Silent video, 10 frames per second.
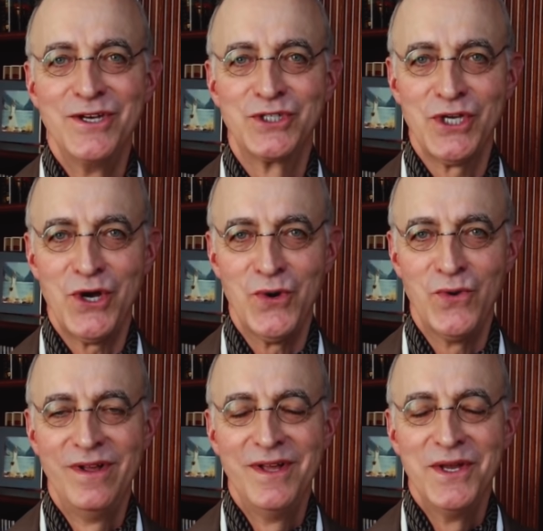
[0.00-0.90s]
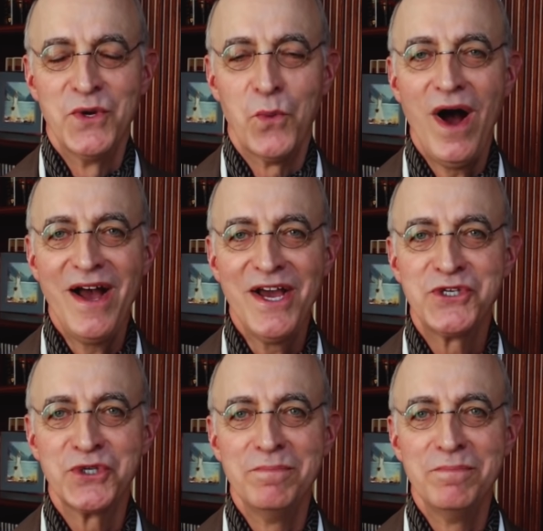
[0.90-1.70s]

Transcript: So, why should